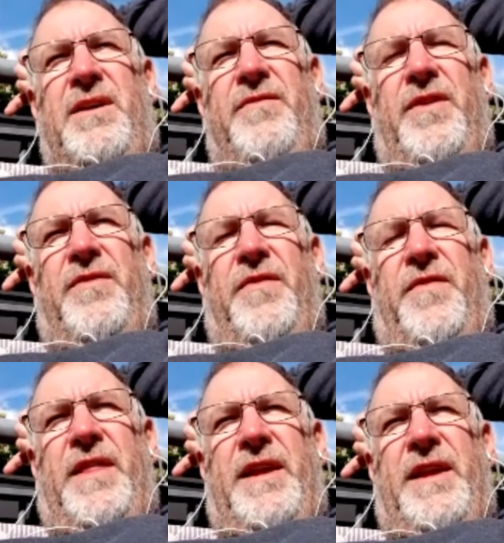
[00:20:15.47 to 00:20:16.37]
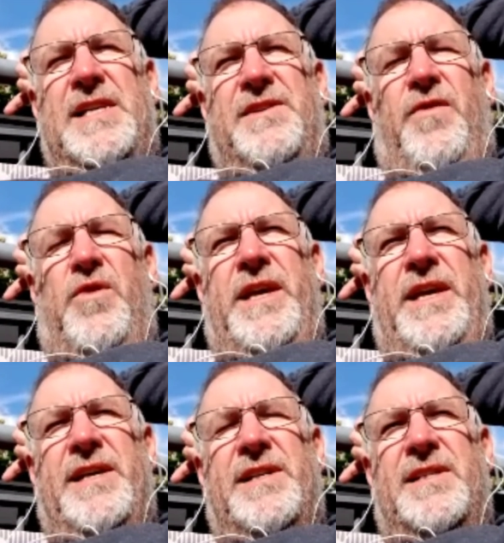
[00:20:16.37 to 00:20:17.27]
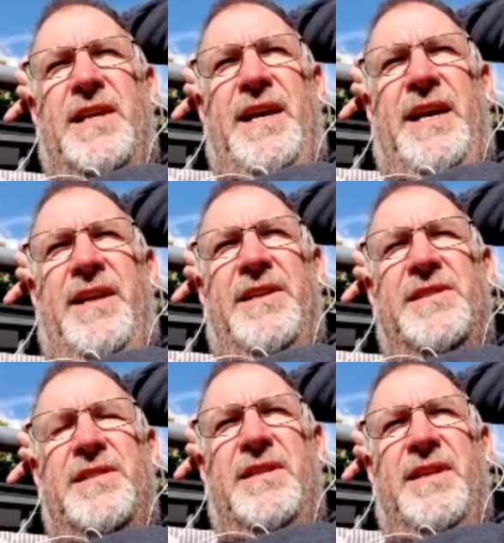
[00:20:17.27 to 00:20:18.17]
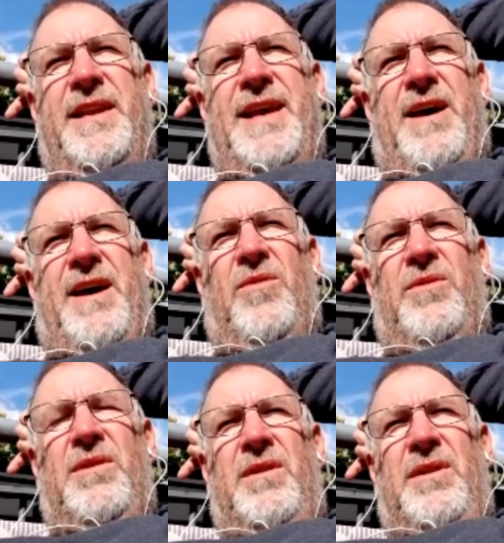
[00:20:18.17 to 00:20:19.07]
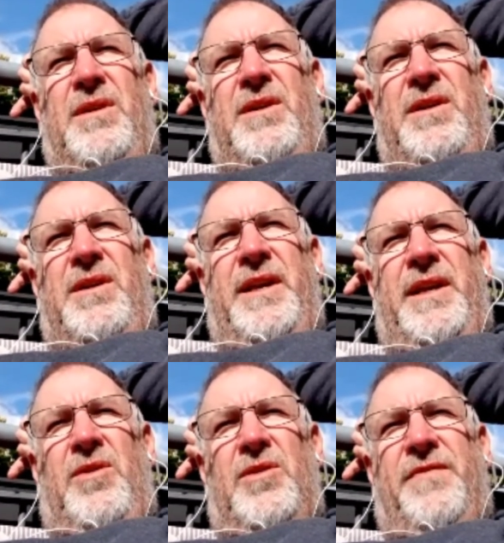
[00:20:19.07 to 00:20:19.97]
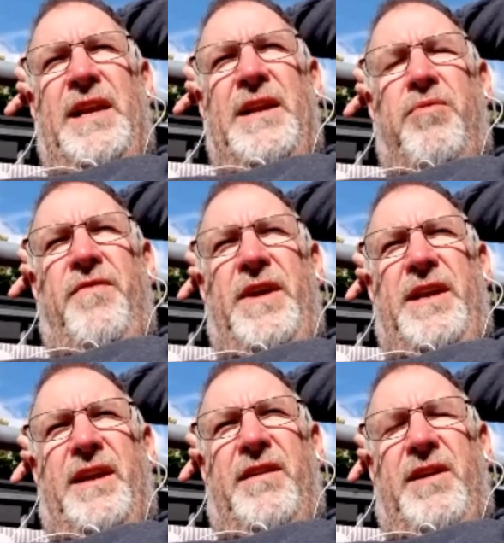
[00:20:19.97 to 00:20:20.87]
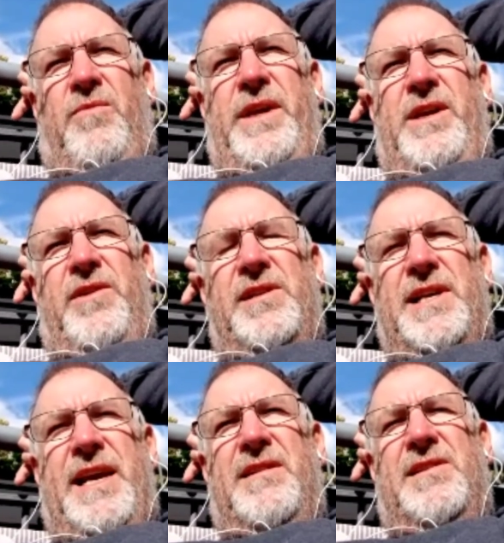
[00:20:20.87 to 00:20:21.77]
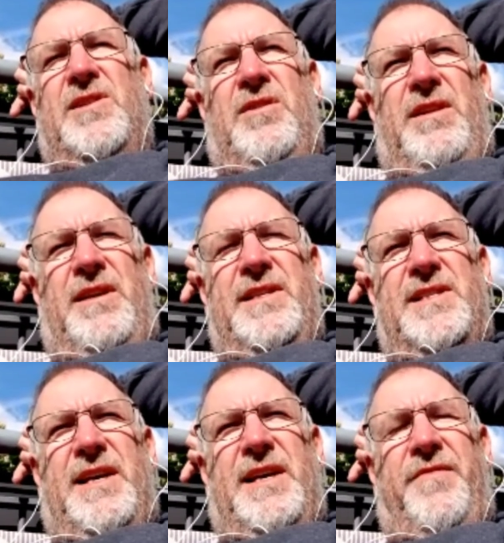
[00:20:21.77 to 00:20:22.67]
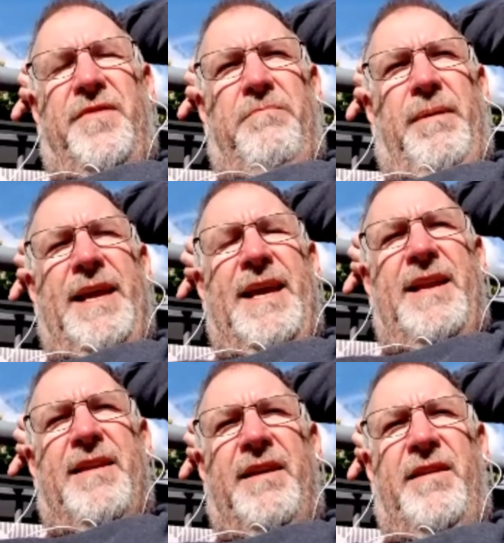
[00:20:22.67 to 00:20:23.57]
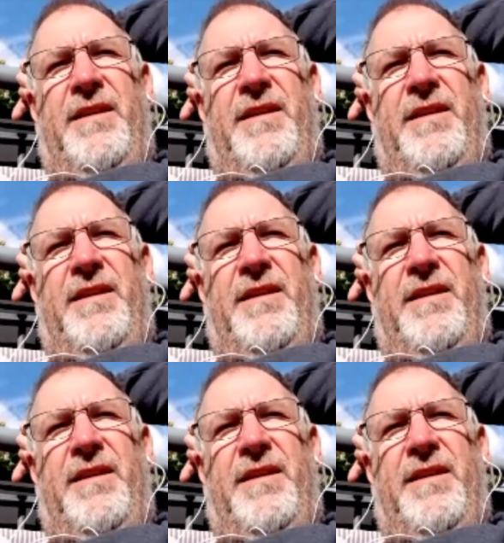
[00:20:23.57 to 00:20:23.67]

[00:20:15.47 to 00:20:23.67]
for for the last four years. And now it looks fairly prophetic that we could take this online stuff and blend it